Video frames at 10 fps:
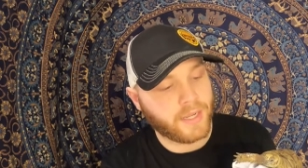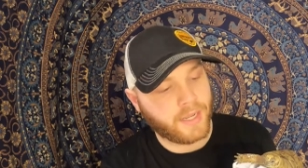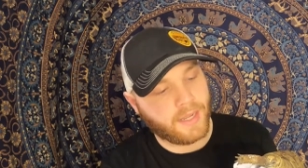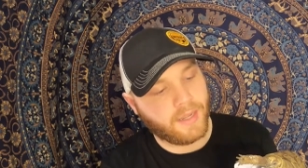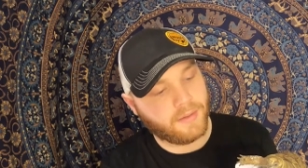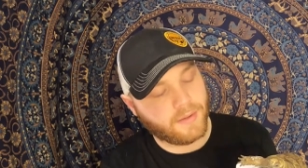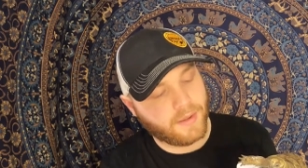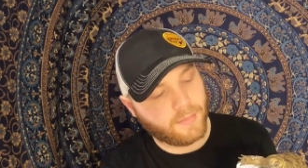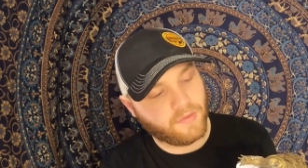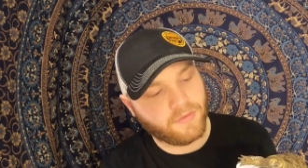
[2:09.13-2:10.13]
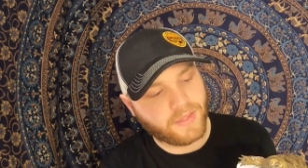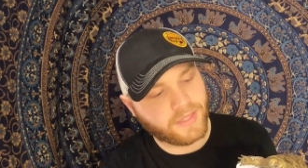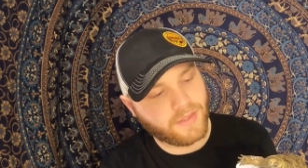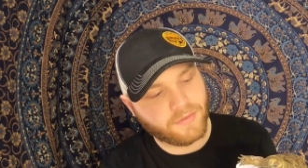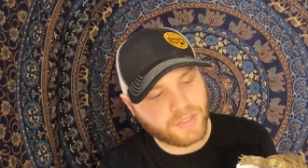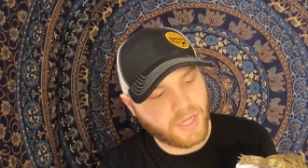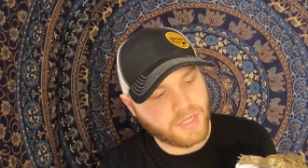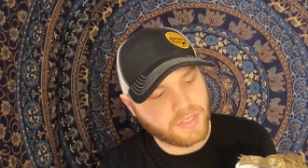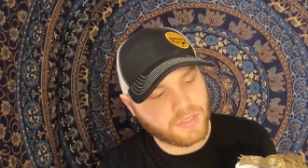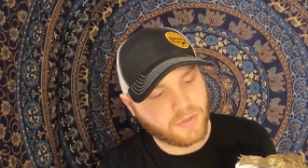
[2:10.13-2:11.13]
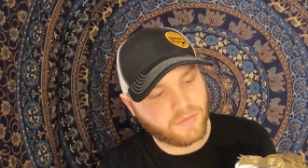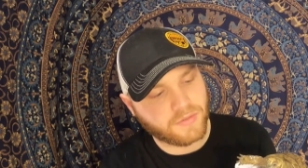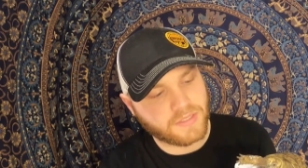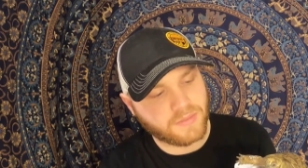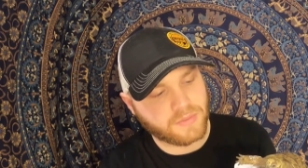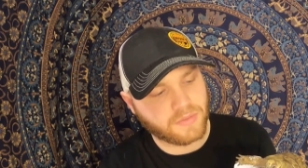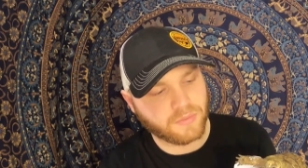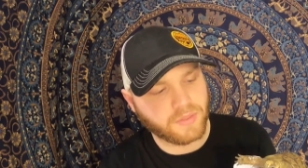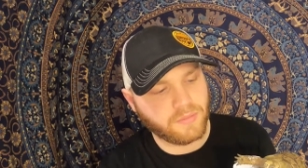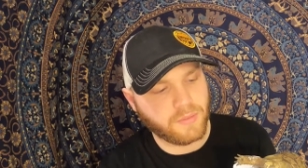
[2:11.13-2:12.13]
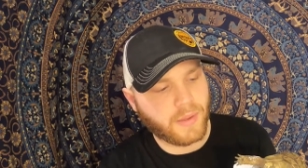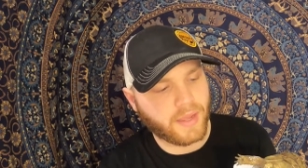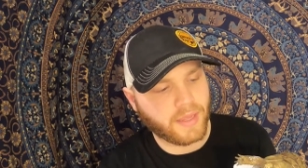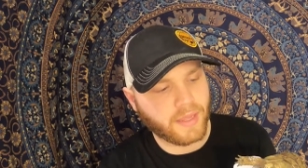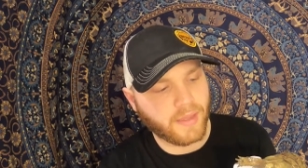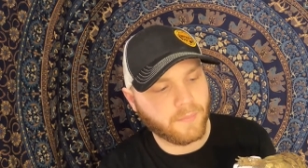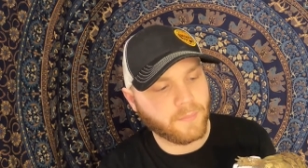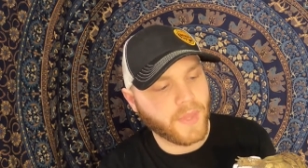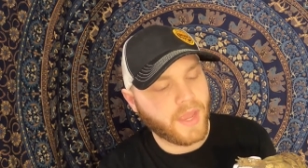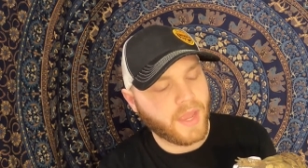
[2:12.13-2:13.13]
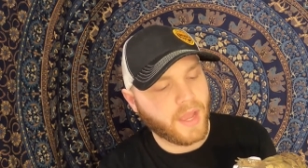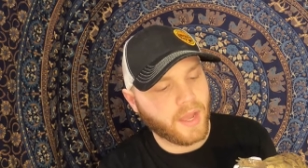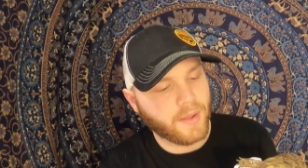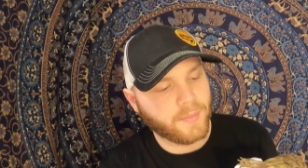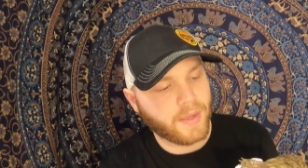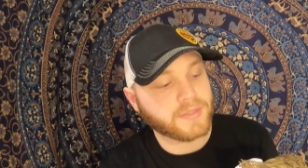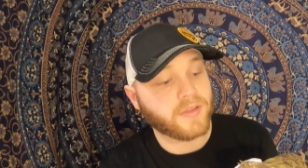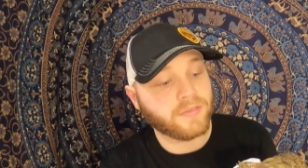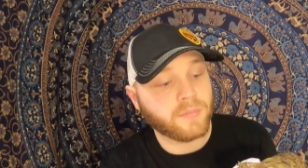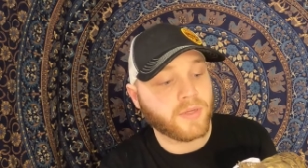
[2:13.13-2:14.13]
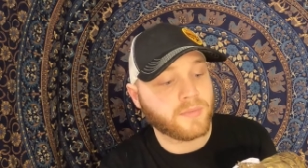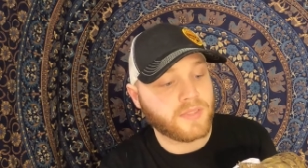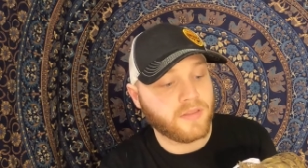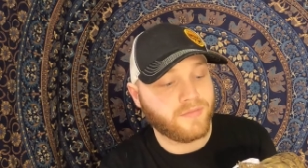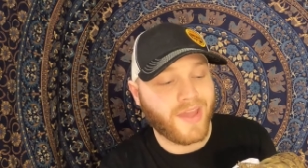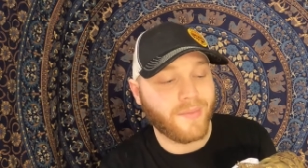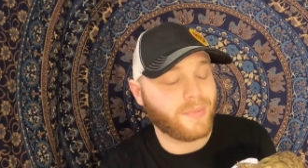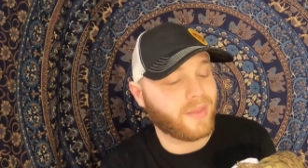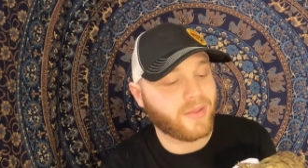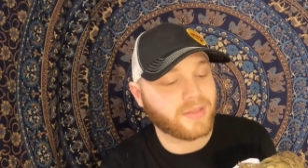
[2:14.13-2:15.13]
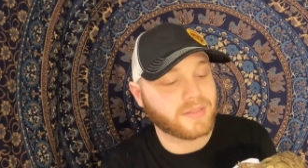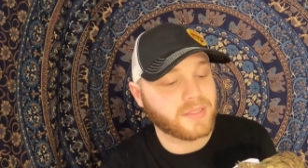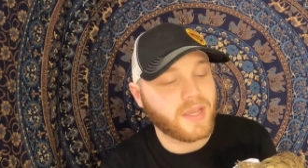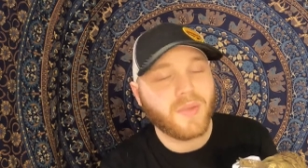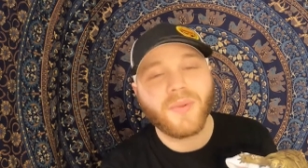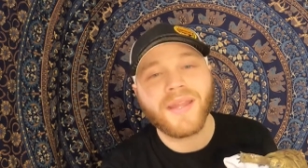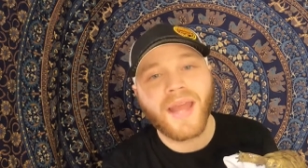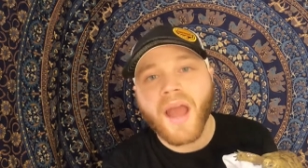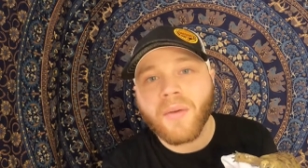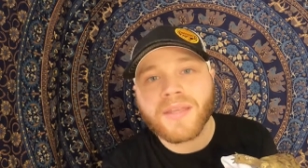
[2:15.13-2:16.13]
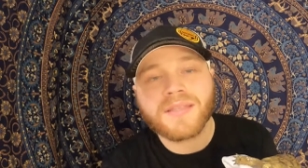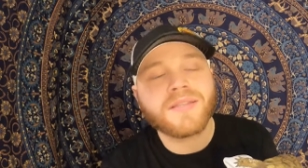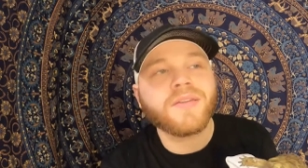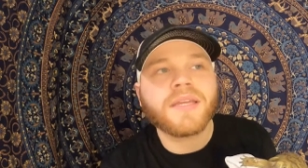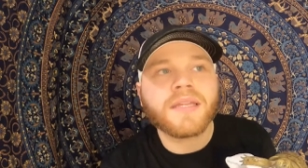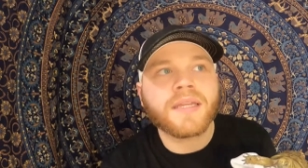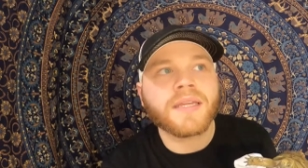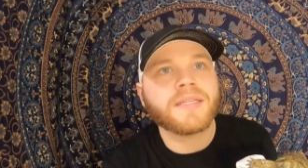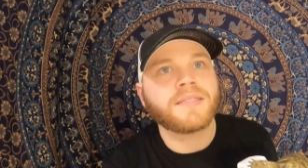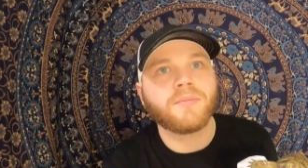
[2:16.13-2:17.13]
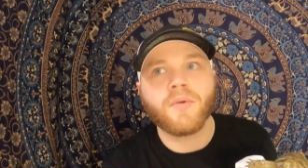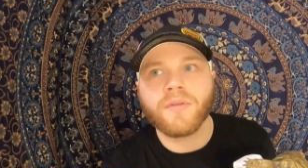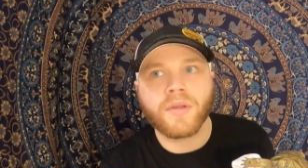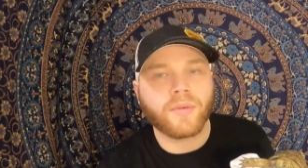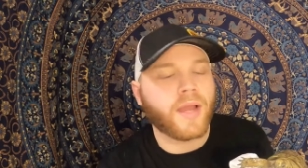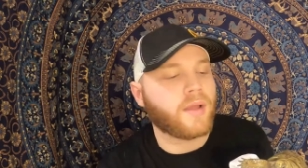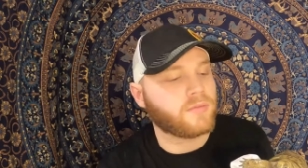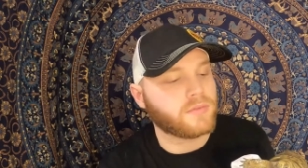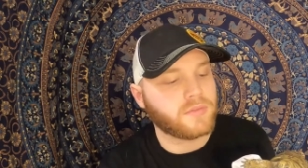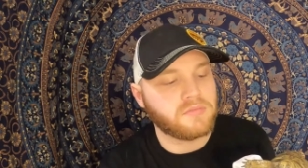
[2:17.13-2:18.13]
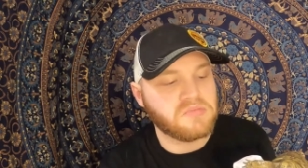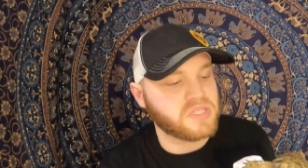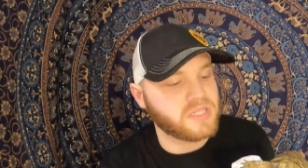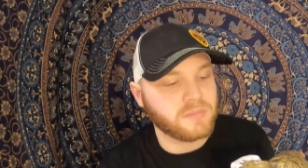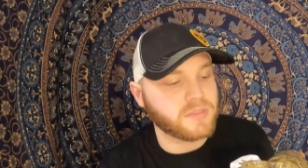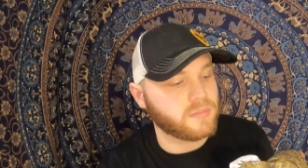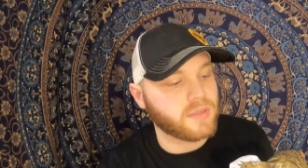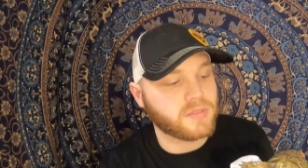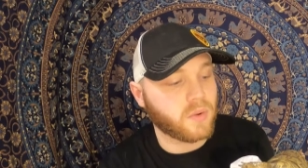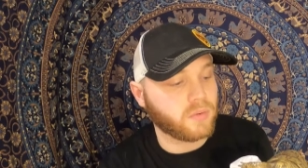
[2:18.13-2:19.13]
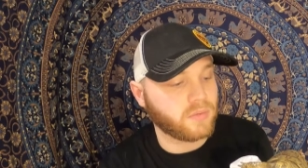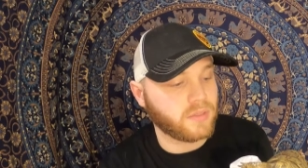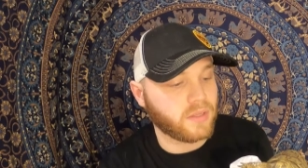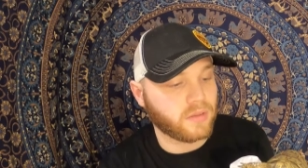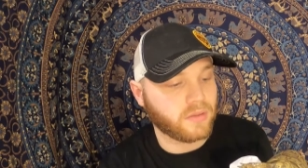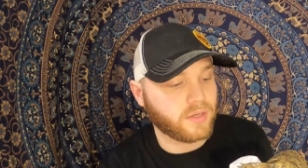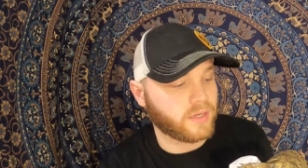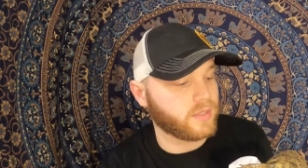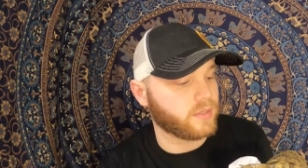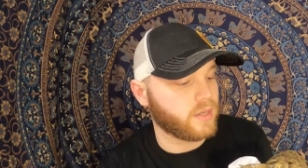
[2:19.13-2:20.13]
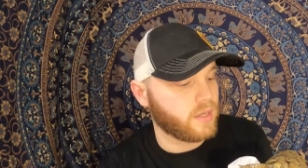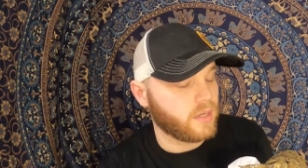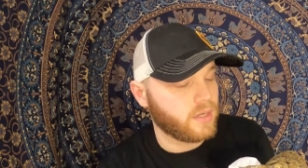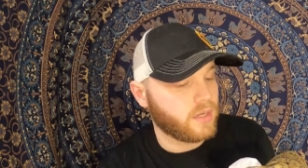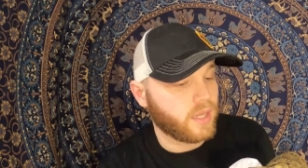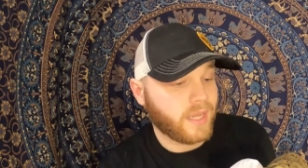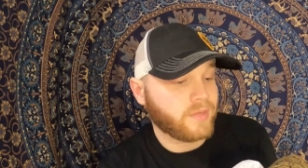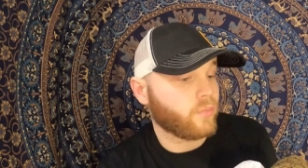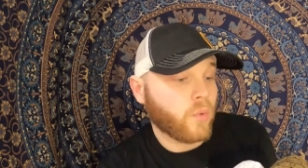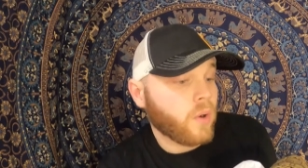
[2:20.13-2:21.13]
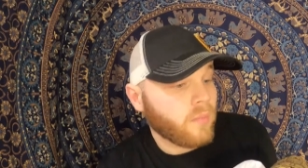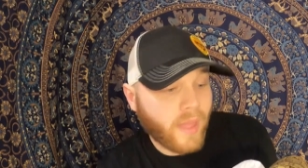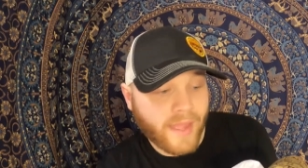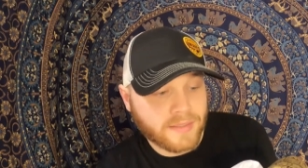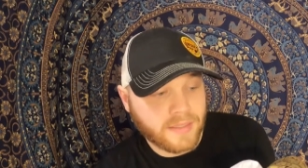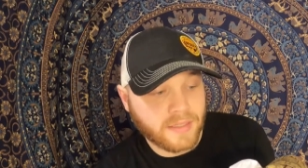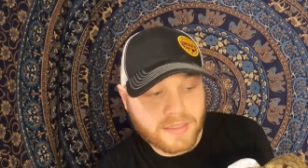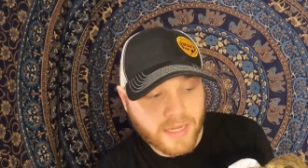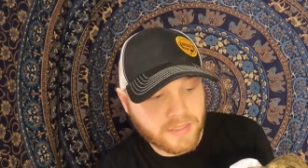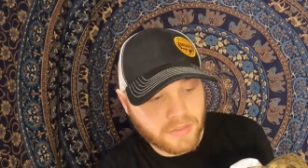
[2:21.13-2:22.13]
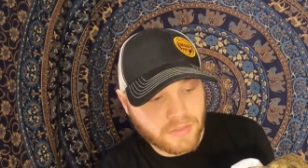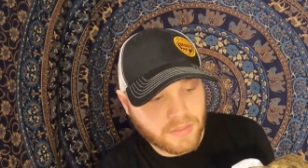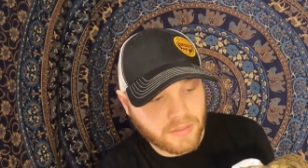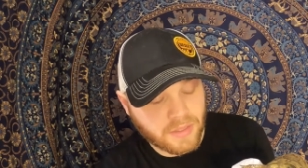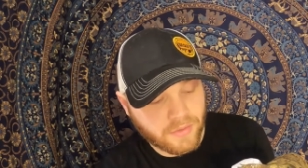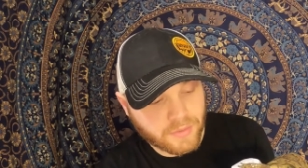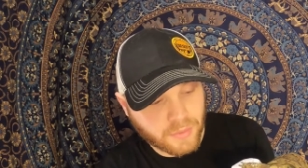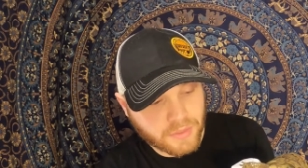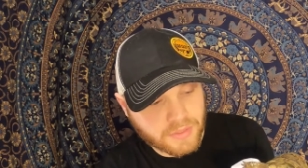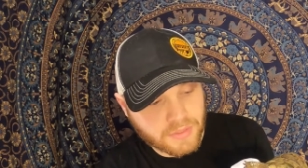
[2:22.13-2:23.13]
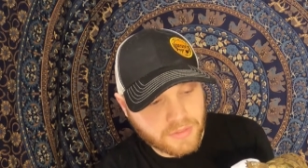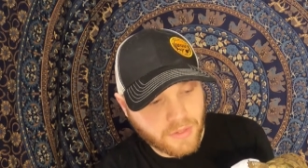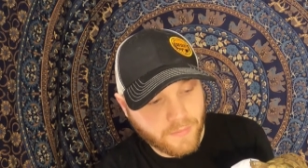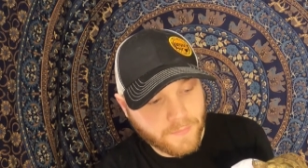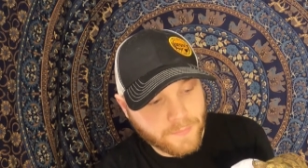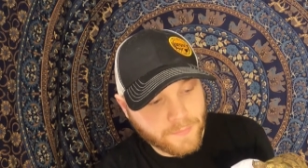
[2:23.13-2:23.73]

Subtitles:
it, and if it changes or if it seems to really be bugging him, I'll definitely bring him to the vet, because right now he's still eating, he's moving around, he seems to be totally alert and normal acting. He's acting just like the other tortoises, so